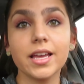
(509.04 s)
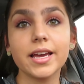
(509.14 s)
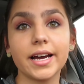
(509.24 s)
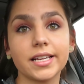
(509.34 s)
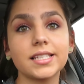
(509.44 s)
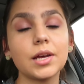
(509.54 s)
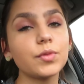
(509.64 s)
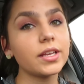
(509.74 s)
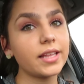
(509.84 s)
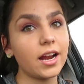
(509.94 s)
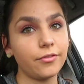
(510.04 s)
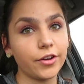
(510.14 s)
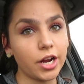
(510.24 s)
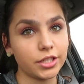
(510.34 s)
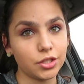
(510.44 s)
Guys, something that I
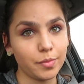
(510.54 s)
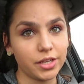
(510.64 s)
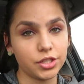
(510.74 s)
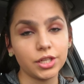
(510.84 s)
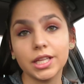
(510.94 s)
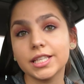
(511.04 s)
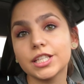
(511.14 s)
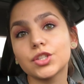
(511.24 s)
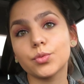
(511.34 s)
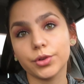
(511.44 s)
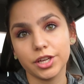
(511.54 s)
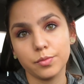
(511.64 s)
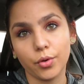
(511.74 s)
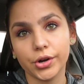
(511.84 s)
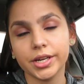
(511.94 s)
forgot to mention, this is really
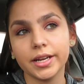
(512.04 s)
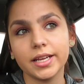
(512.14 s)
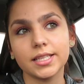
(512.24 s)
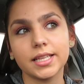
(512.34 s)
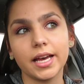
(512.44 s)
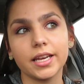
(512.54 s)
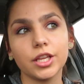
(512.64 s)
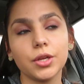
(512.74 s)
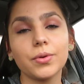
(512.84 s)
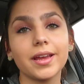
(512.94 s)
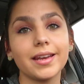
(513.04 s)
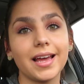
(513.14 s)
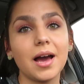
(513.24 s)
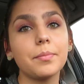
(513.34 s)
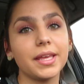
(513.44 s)
important, is that you
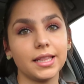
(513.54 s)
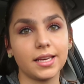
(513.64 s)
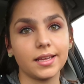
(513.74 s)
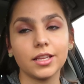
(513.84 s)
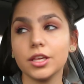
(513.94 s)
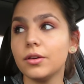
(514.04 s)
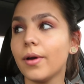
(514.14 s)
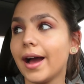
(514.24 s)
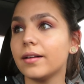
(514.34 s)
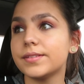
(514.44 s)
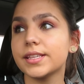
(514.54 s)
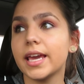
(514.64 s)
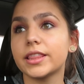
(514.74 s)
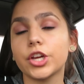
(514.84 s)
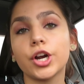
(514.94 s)
cannot be late. You have to
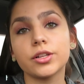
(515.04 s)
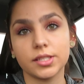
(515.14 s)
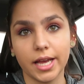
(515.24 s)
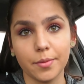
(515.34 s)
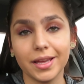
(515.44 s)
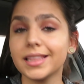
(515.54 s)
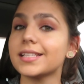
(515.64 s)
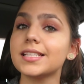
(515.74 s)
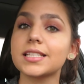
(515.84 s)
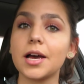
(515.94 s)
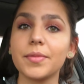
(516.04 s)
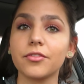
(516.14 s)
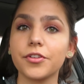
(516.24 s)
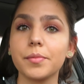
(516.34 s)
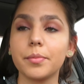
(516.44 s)
get there on time. And this is
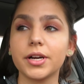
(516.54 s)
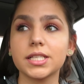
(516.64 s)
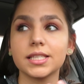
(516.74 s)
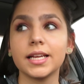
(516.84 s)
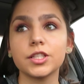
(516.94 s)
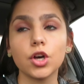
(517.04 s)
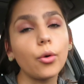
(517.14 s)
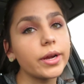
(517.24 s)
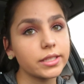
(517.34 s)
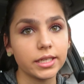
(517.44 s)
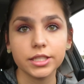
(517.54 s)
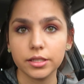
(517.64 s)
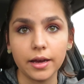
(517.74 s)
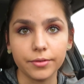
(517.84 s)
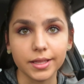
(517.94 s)
coming from a person that's always late
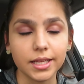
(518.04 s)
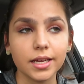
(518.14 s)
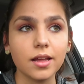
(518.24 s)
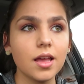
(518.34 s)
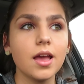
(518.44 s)
to everything.